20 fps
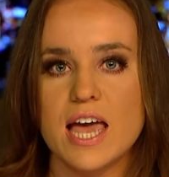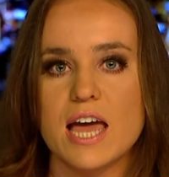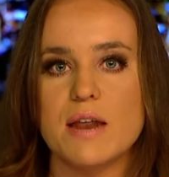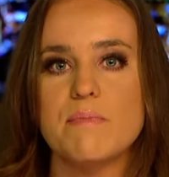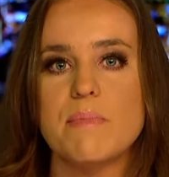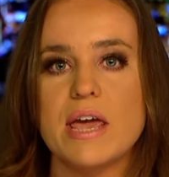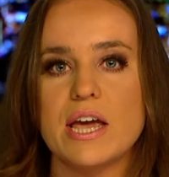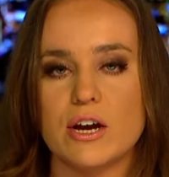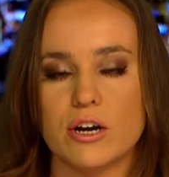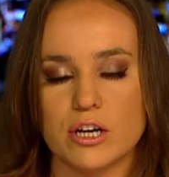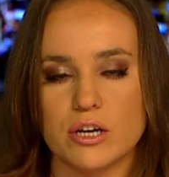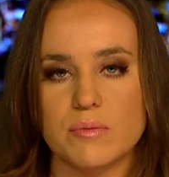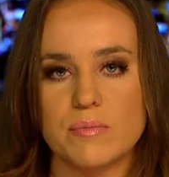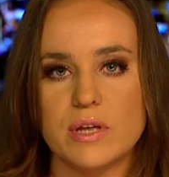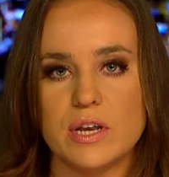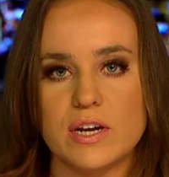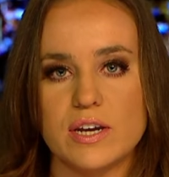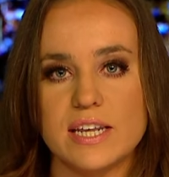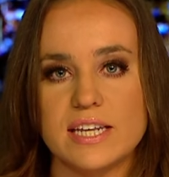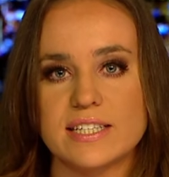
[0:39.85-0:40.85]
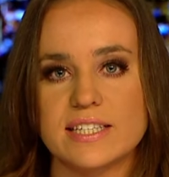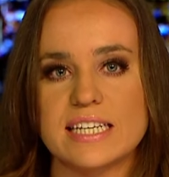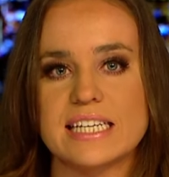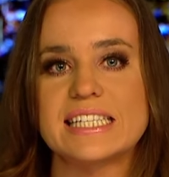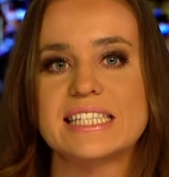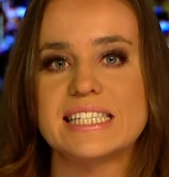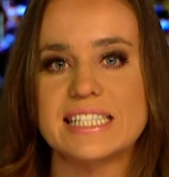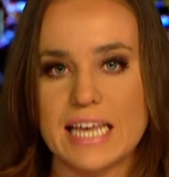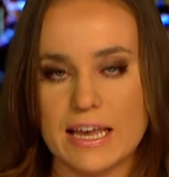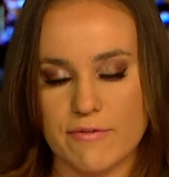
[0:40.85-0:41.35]
and make our communities a
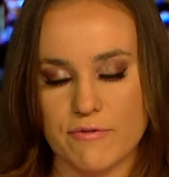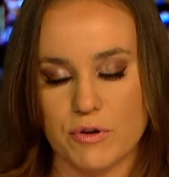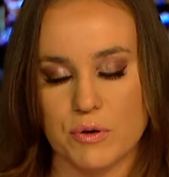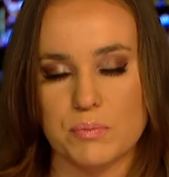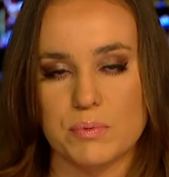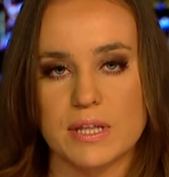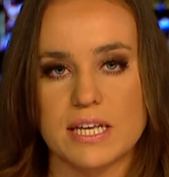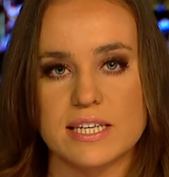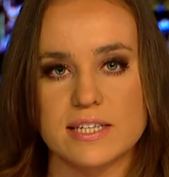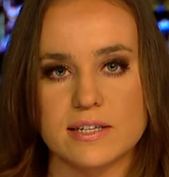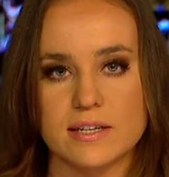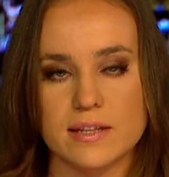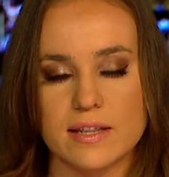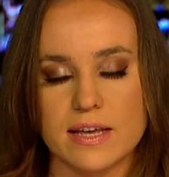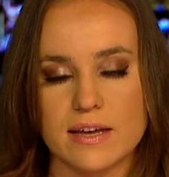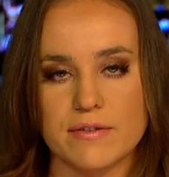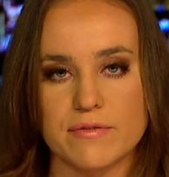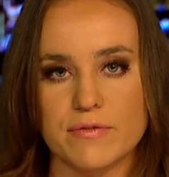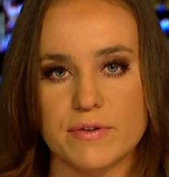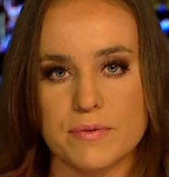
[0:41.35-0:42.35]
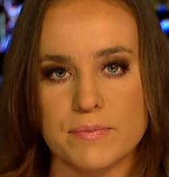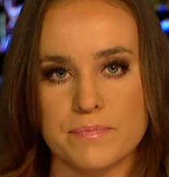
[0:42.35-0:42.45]
safer place to live.